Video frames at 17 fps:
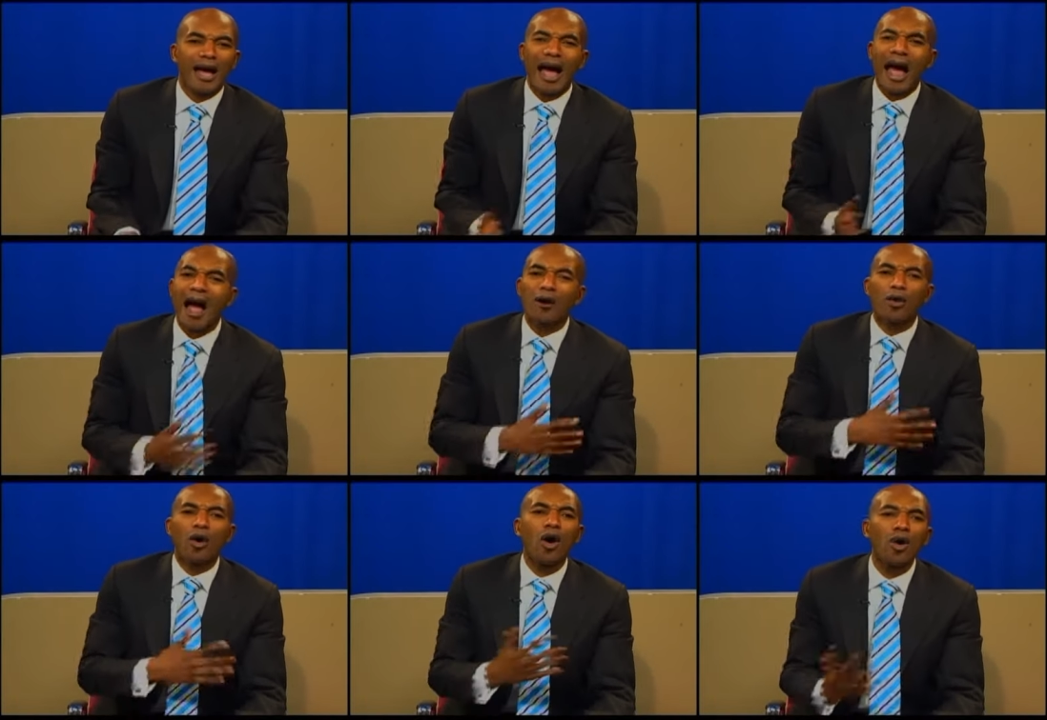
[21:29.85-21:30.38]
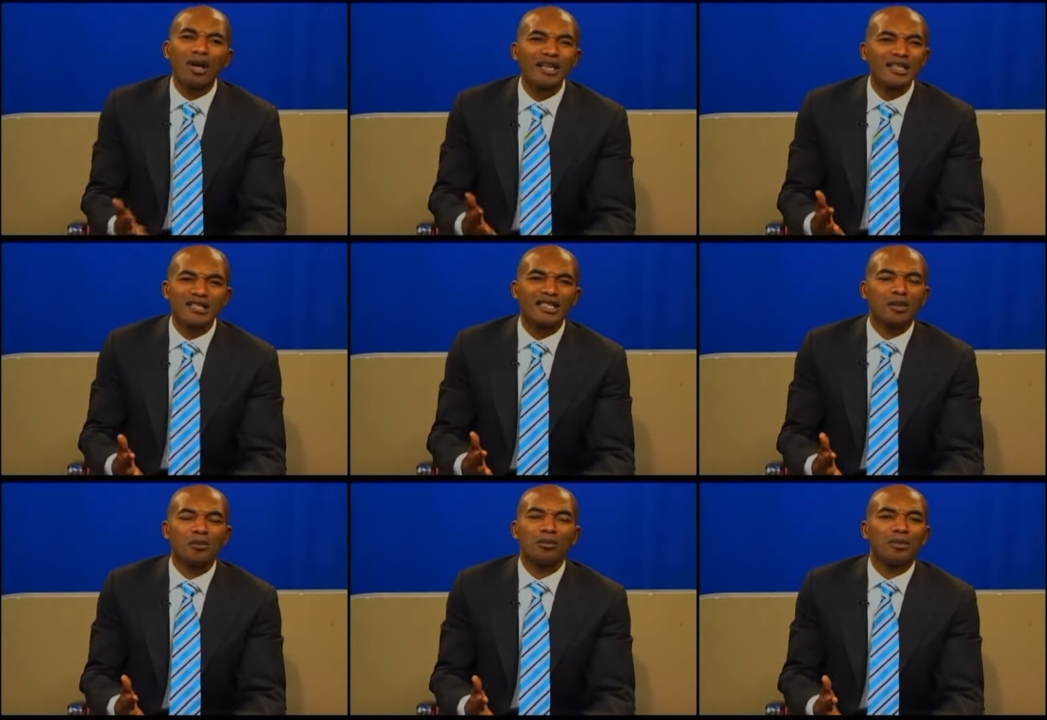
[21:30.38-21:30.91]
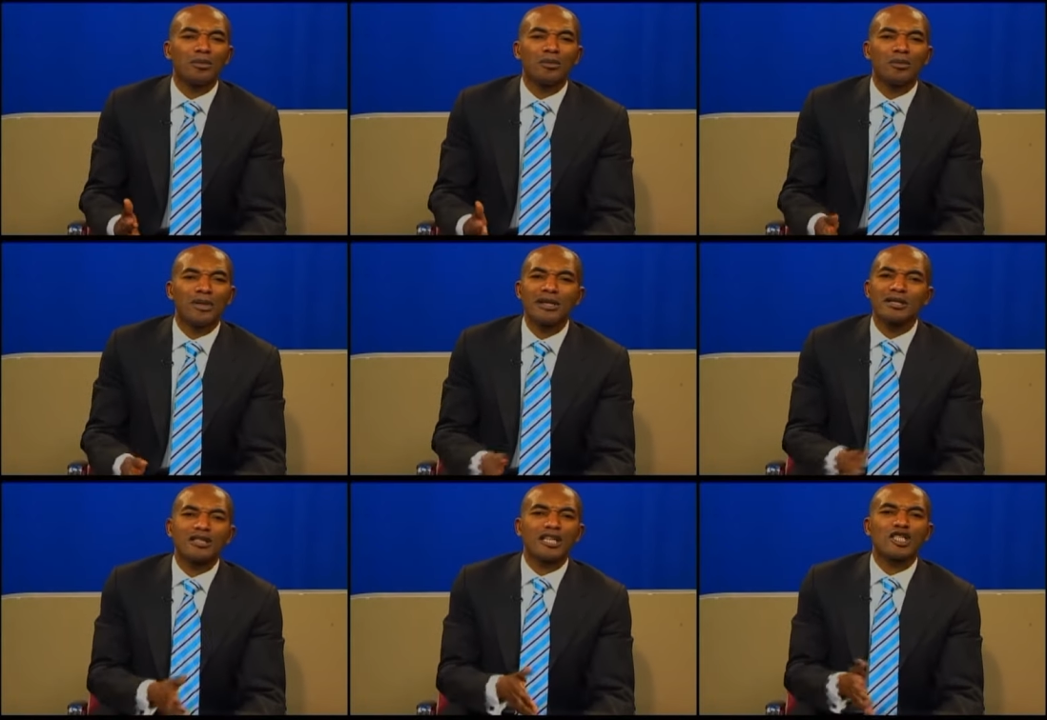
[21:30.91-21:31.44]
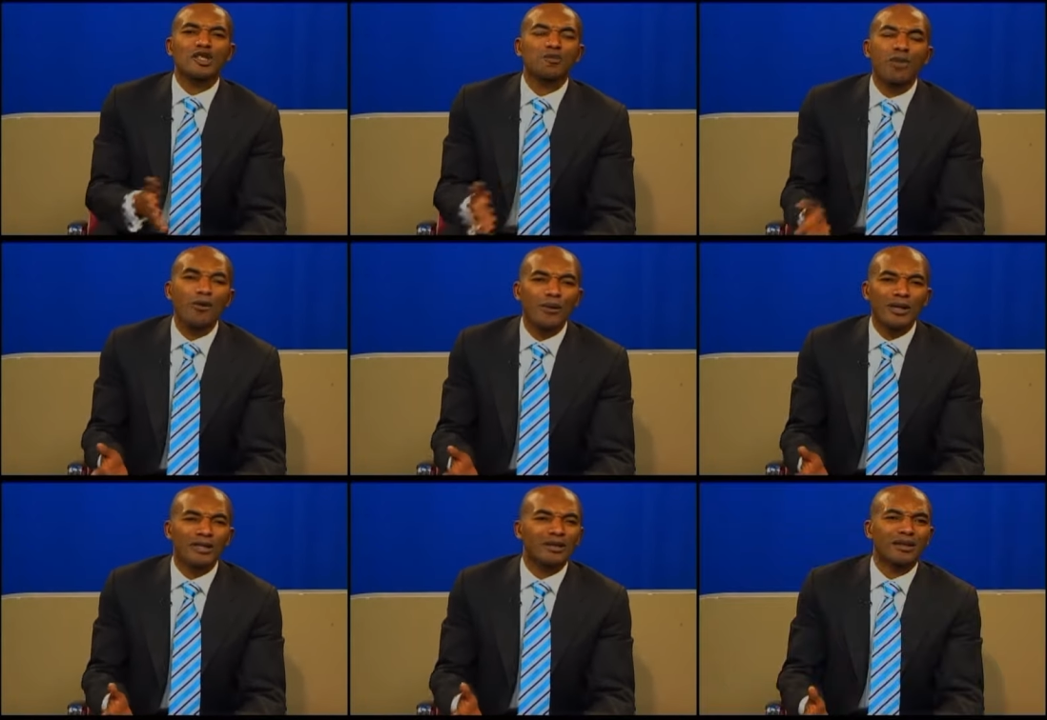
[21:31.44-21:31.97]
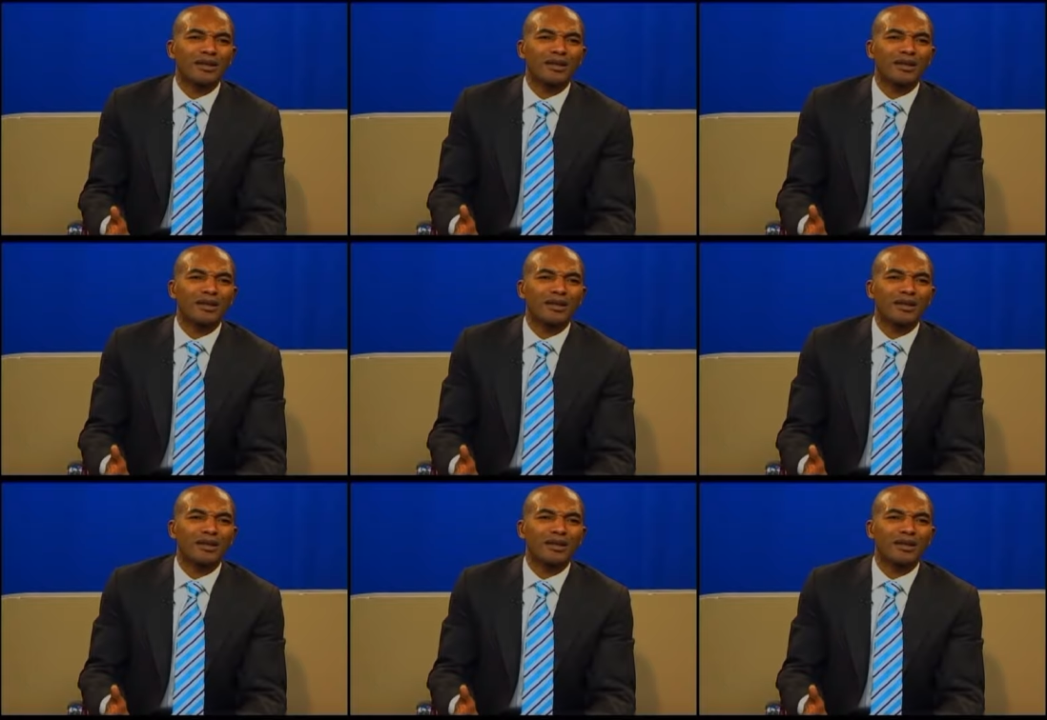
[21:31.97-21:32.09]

Alcoholism is a spirit.